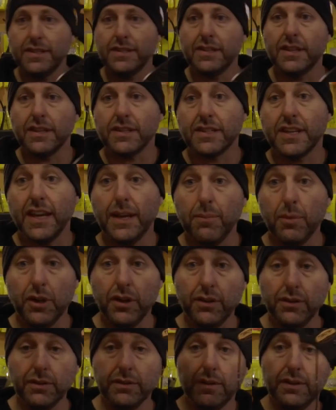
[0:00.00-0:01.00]
is the
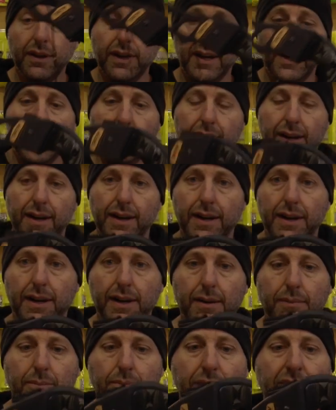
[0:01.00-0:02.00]
T-bow,
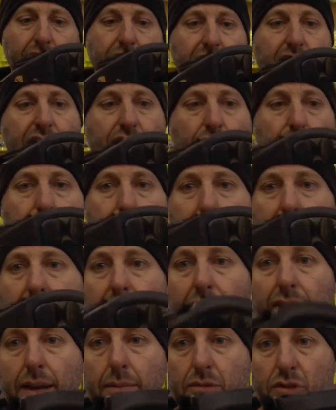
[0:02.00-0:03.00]
international fitting
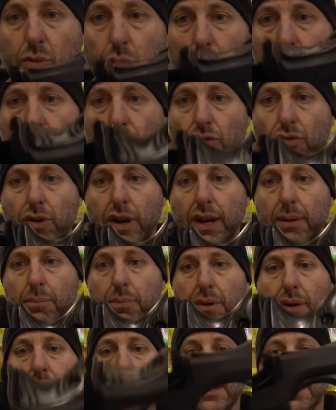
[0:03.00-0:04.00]
limbs, wood
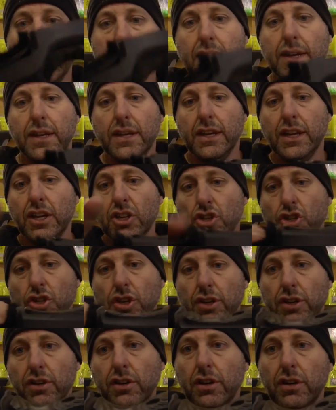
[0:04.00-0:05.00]
grip. You can
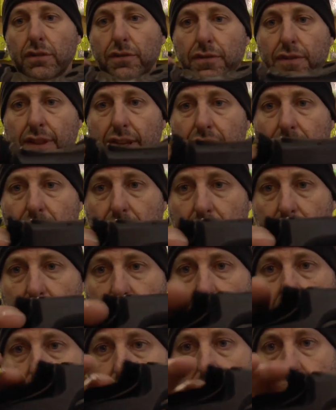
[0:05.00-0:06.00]
shoot it off
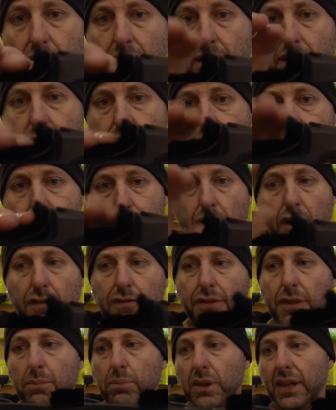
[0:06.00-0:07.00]
the
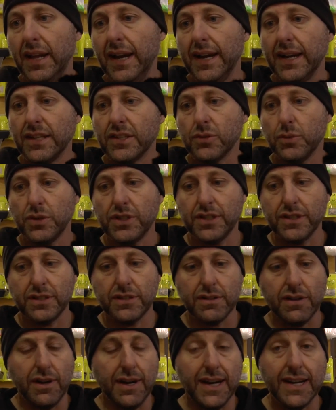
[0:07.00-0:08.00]
plates, which is
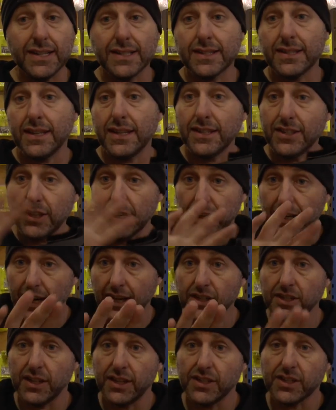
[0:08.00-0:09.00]
nice. This you can
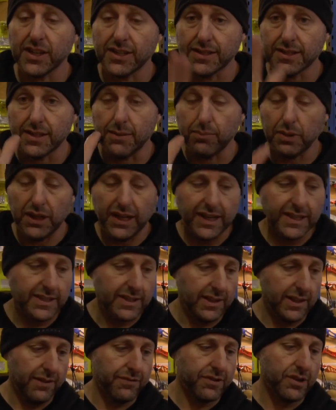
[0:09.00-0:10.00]
actually adjust the
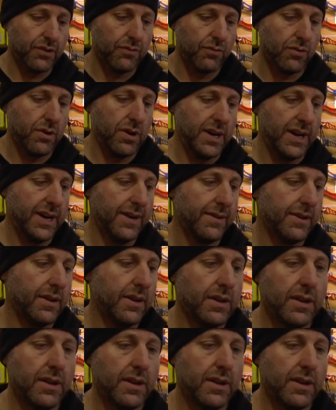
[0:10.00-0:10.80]
plates left and right.